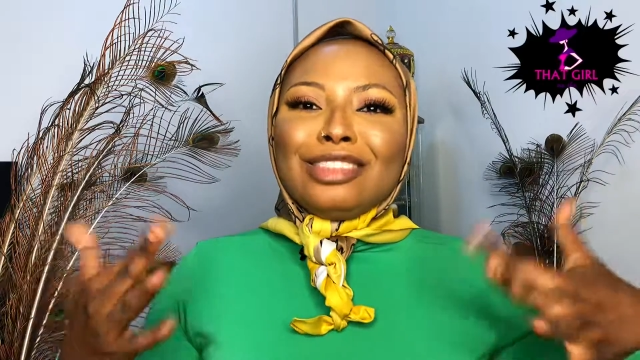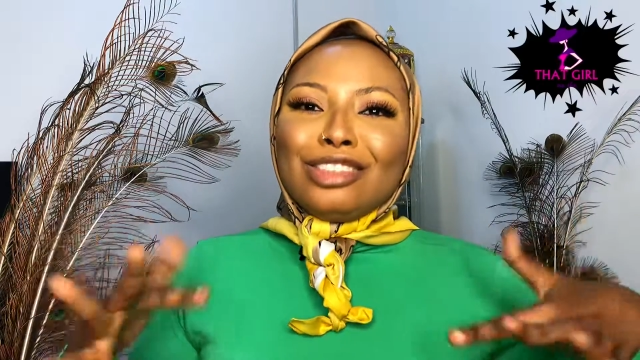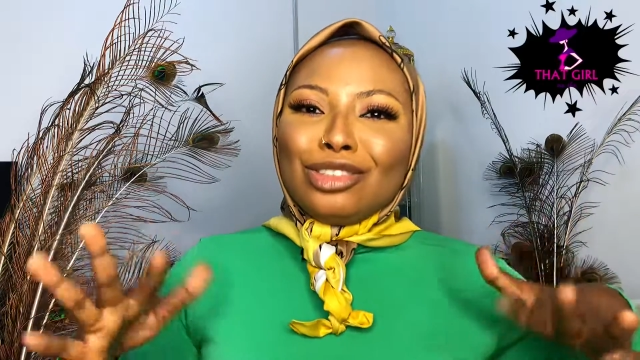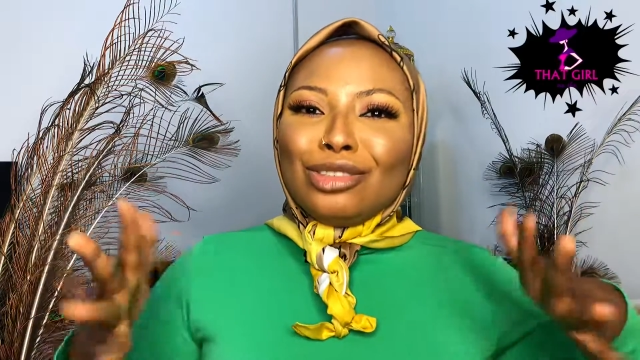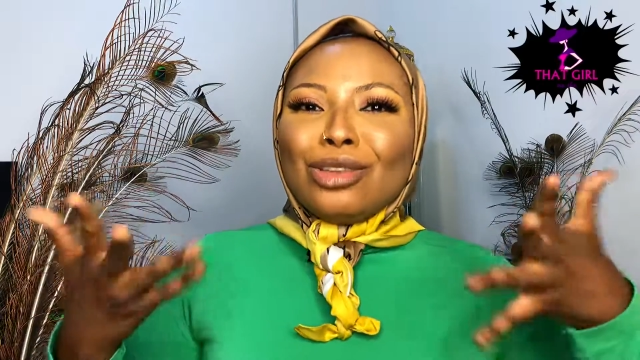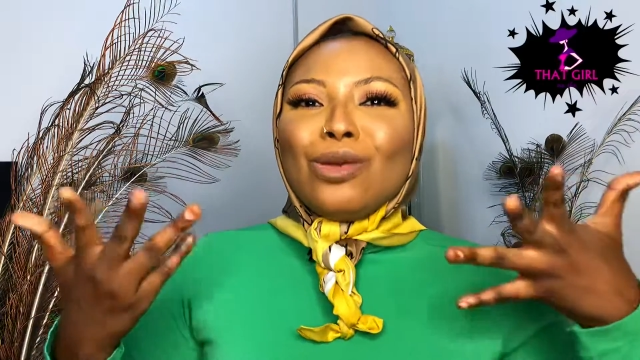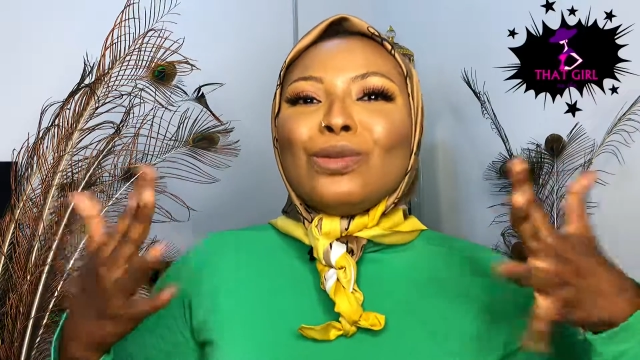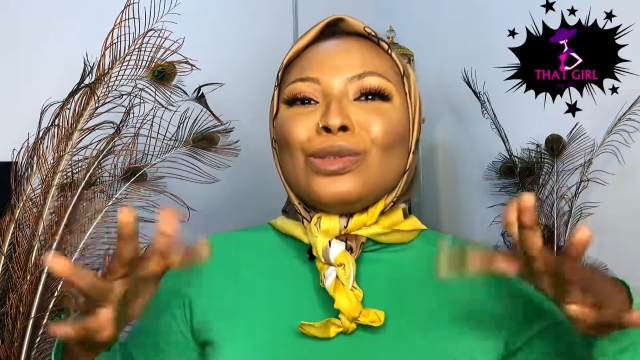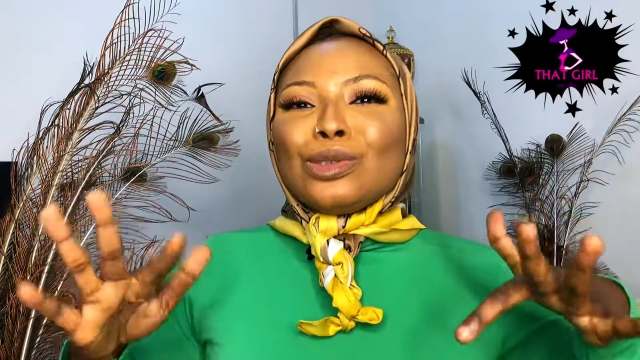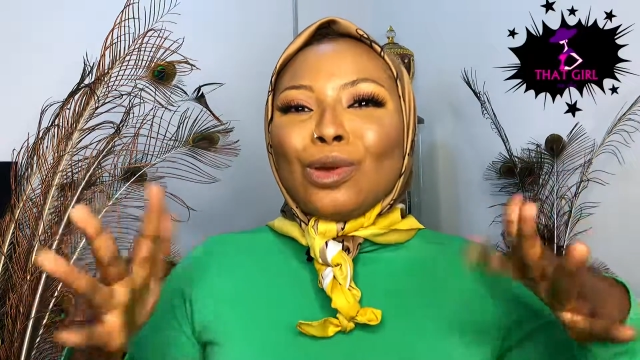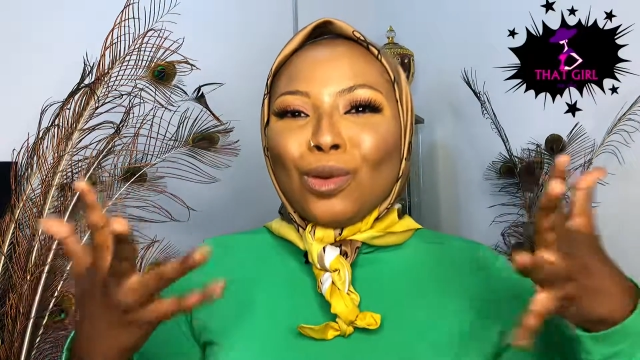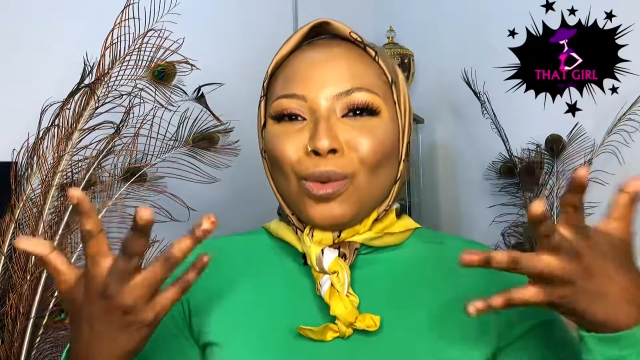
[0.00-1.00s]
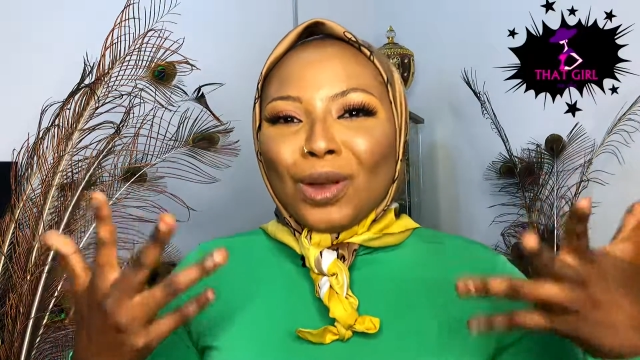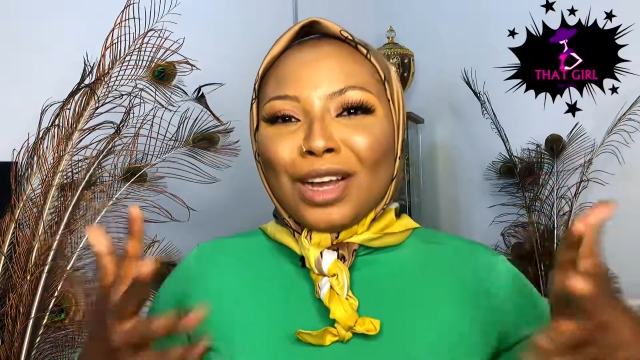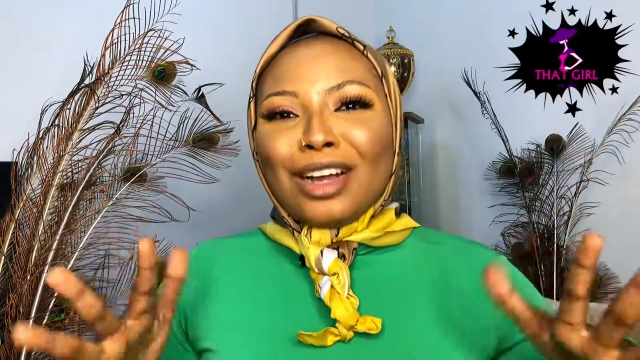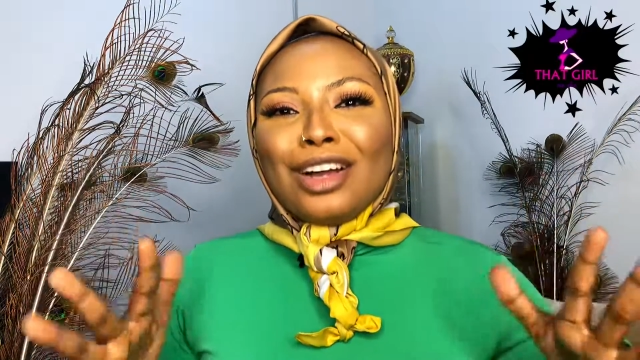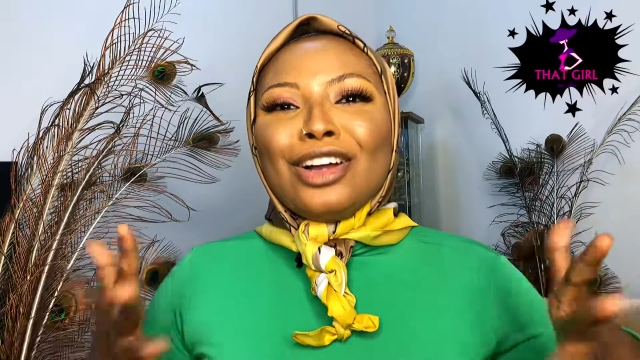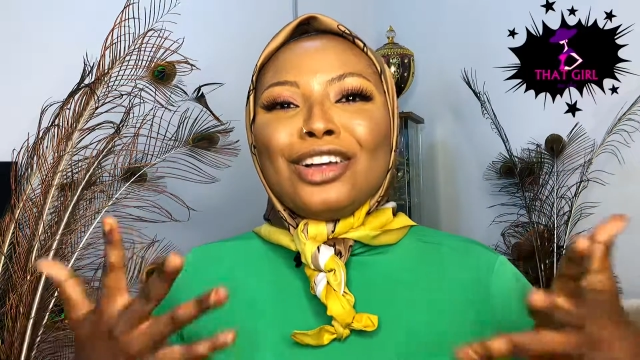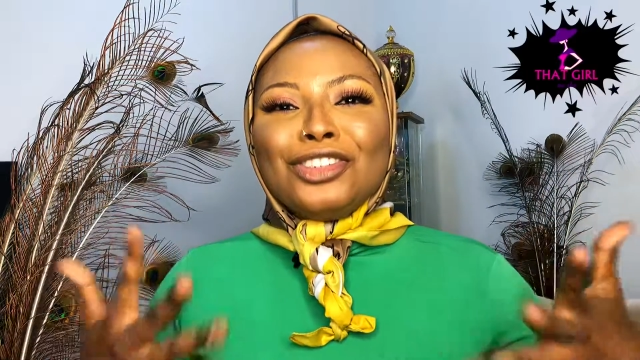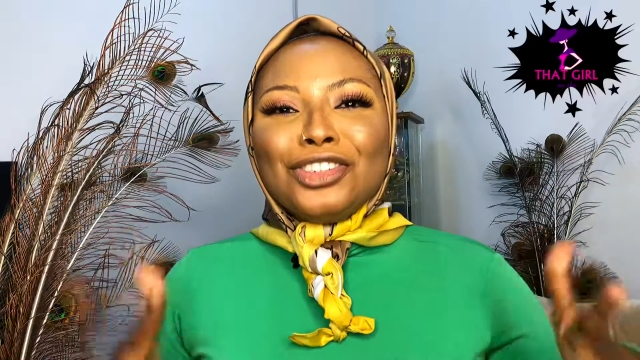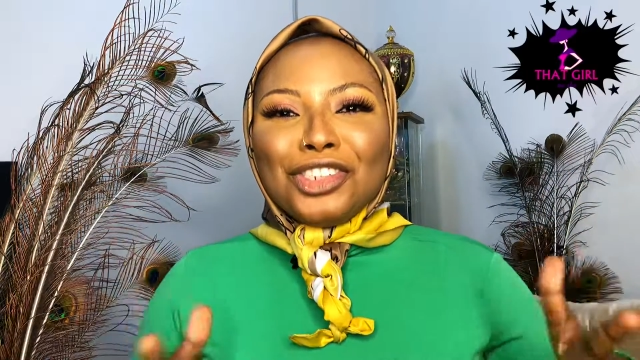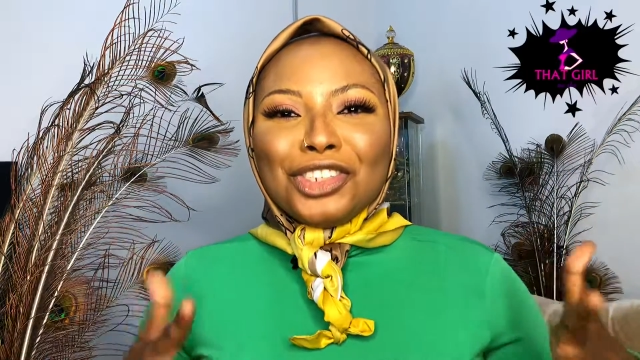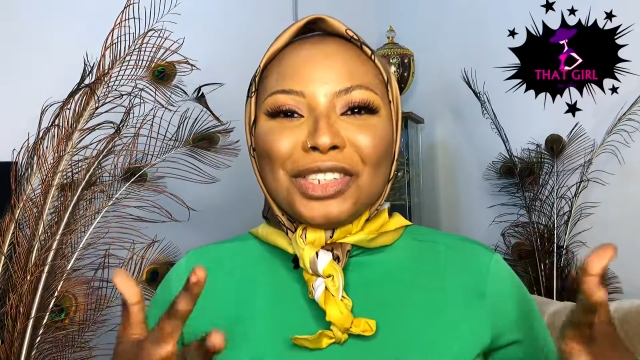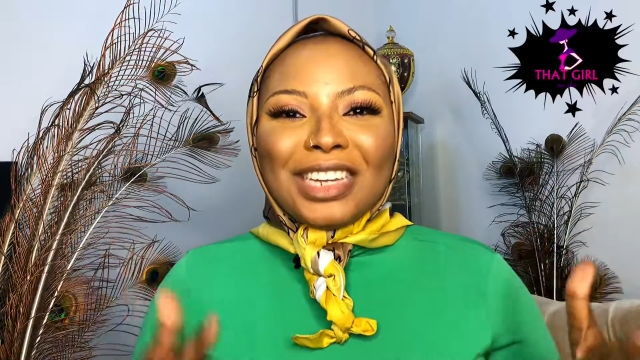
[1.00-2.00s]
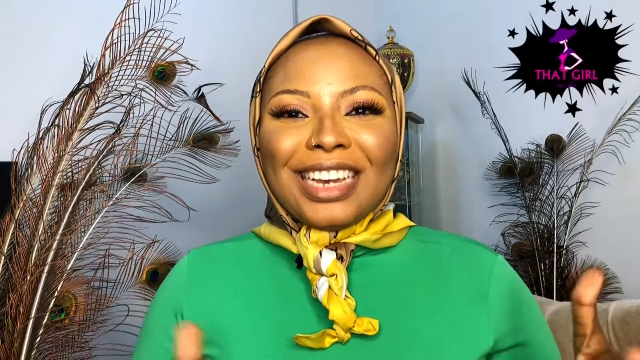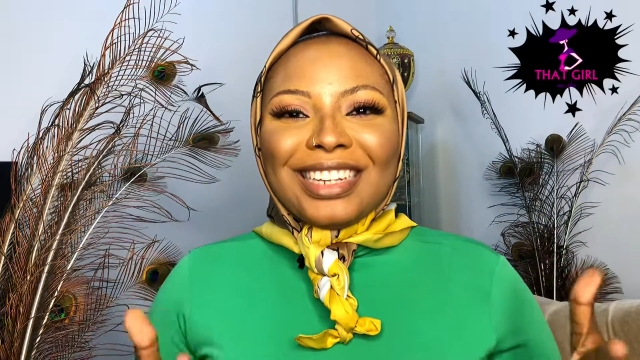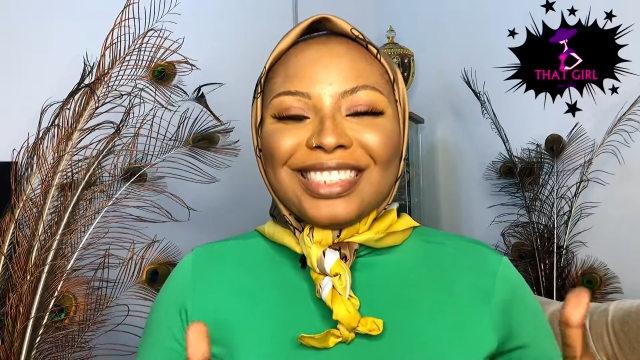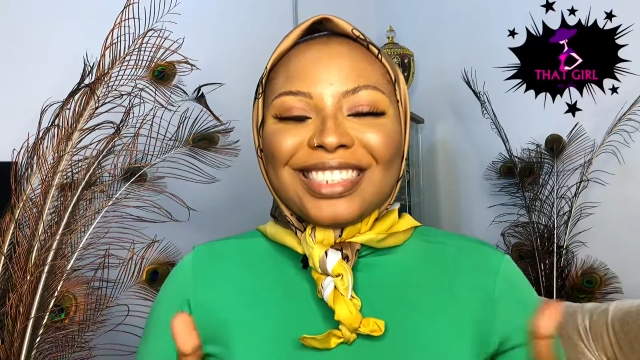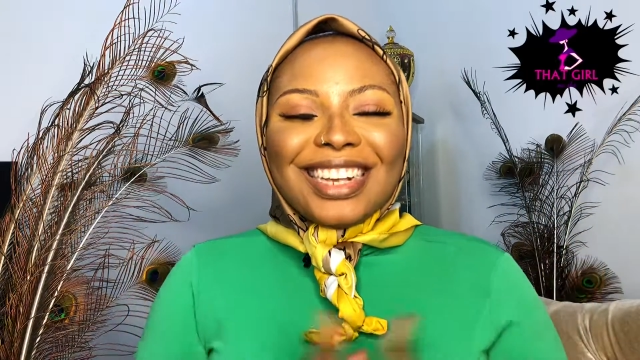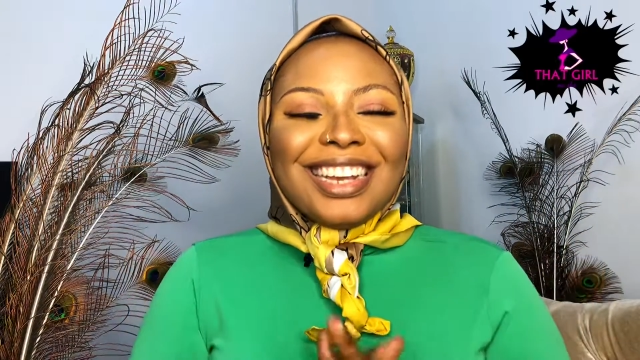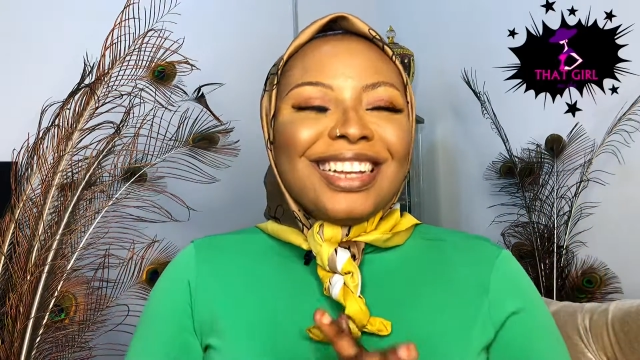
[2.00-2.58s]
so do you get?